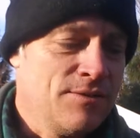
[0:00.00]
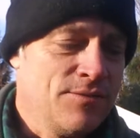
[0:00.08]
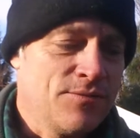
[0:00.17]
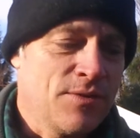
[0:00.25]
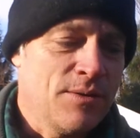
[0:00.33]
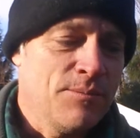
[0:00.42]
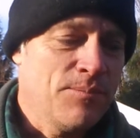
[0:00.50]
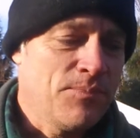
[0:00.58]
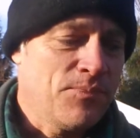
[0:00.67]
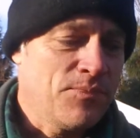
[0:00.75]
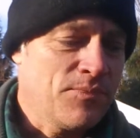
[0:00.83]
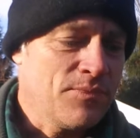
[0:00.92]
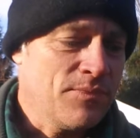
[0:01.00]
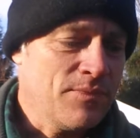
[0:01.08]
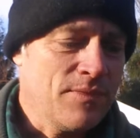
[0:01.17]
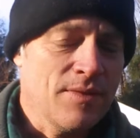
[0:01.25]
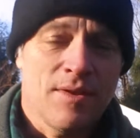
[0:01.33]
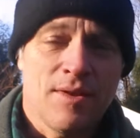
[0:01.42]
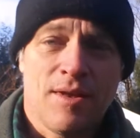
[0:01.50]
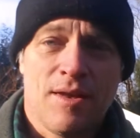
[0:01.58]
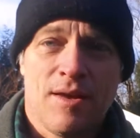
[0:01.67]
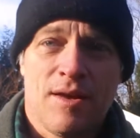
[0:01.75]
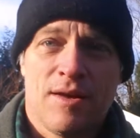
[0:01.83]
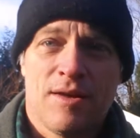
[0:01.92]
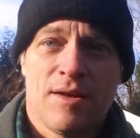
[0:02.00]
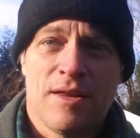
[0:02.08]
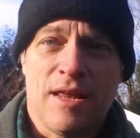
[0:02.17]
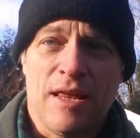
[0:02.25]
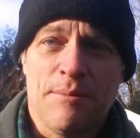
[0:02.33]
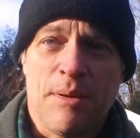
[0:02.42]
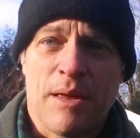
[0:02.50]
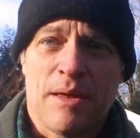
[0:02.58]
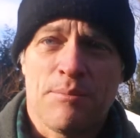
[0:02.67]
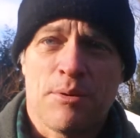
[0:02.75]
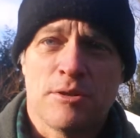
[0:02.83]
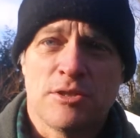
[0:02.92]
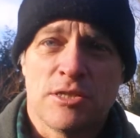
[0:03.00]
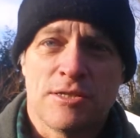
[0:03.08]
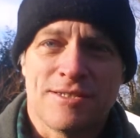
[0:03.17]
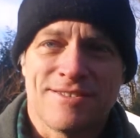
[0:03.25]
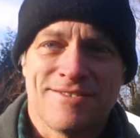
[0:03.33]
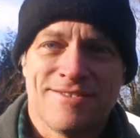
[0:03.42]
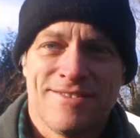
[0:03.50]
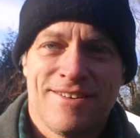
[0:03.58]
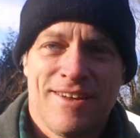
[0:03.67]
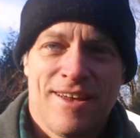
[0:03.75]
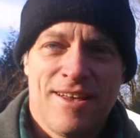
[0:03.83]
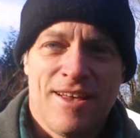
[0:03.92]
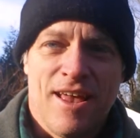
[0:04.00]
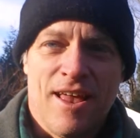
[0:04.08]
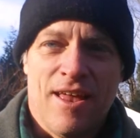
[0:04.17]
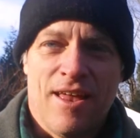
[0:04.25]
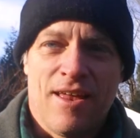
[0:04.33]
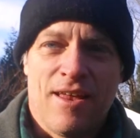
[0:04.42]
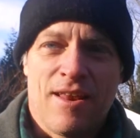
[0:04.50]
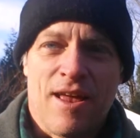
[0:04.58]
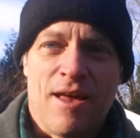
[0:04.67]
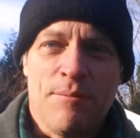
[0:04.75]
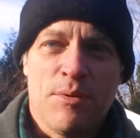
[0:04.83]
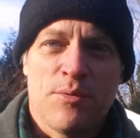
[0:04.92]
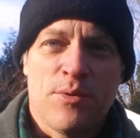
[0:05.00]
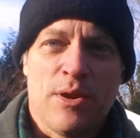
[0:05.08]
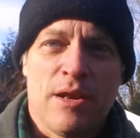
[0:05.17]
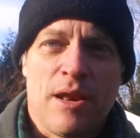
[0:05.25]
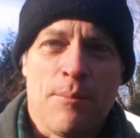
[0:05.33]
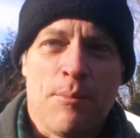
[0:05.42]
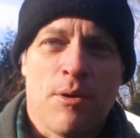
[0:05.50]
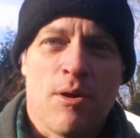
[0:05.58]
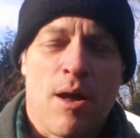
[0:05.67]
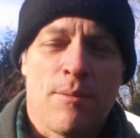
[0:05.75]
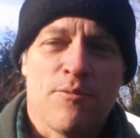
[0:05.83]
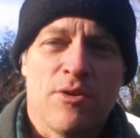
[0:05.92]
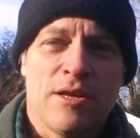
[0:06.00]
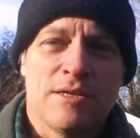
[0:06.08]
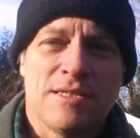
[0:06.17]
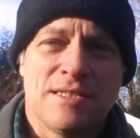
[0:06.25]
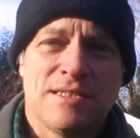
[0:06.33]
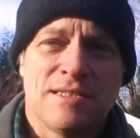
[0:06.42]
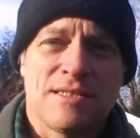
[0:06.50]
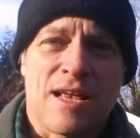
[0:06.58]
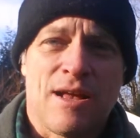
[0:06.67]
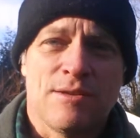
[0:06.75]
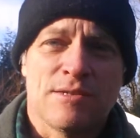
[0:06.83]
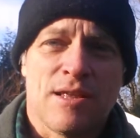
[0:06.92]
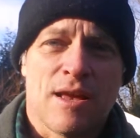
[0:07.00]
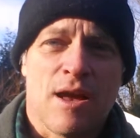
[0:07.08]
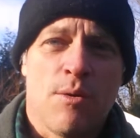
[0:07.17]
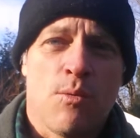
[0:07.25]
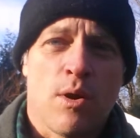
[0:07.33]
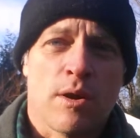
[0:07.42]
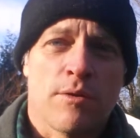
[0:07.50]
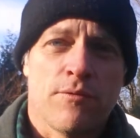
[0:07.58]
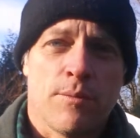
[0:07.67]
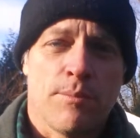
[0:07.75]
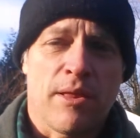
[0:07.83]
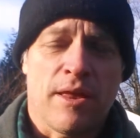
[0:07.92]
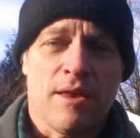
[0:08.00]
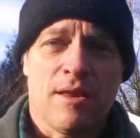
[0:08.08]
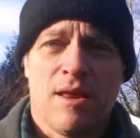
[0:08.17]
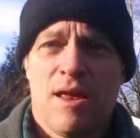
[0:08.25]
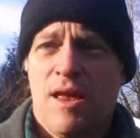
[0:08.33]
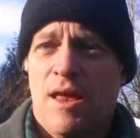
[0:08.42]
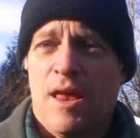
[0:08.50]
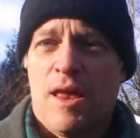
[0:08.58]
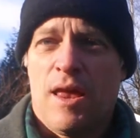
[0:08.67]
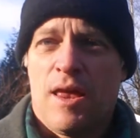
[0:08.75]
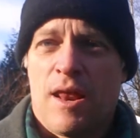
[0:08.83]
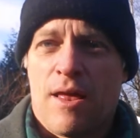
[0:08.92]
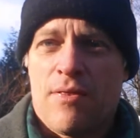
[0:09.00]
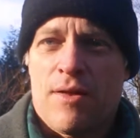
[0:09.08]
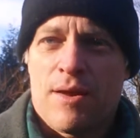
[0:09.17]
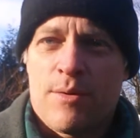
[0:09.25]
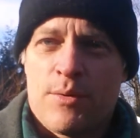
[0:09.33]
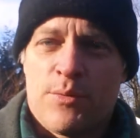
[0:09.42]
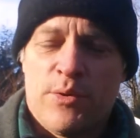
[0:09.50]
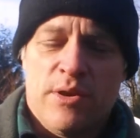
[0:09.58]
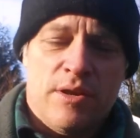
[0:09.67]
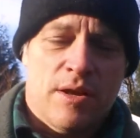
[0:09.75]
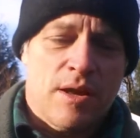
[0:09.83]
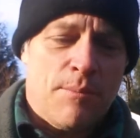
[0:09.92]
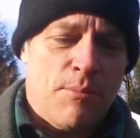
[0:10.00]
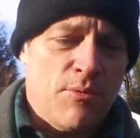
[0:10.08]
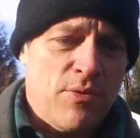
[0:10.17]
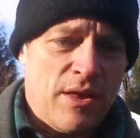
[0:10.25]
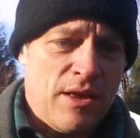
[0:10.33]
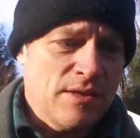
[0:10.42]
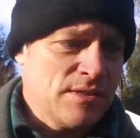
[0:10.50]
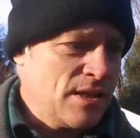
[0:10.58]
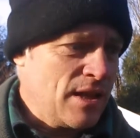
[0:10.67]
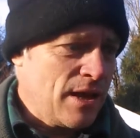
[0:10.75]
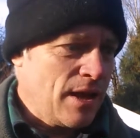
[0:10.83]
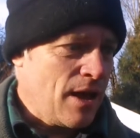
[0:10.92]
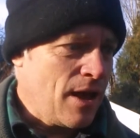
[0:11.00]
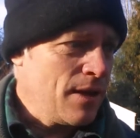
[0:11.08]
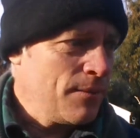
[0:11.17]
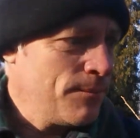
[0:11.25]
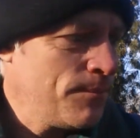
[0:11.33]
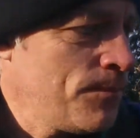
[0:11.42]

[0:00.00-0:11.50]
from an eBay purchase. And I've been reading up on comfrey. It sounds like a wonderful plant, and I thought I would read a couple things that I got